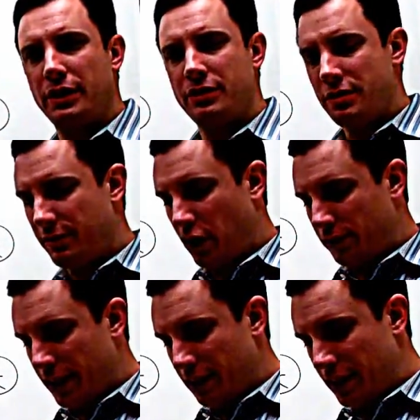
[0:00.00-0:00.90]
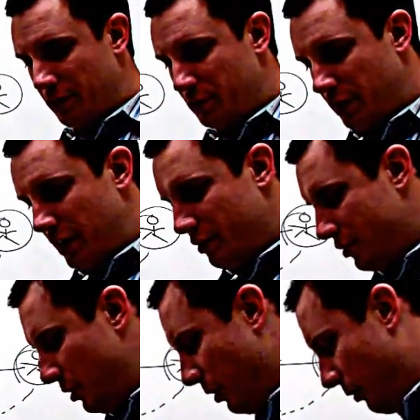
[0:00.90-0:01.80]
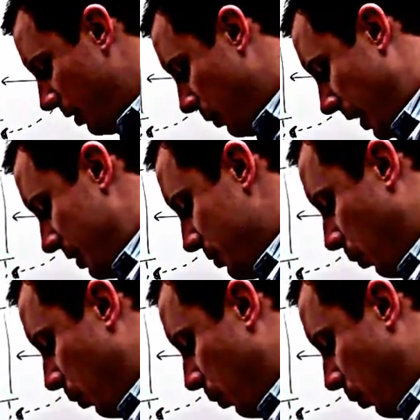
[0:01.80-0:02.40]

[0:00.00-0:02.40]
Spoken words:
It's evolving in really two or three ways.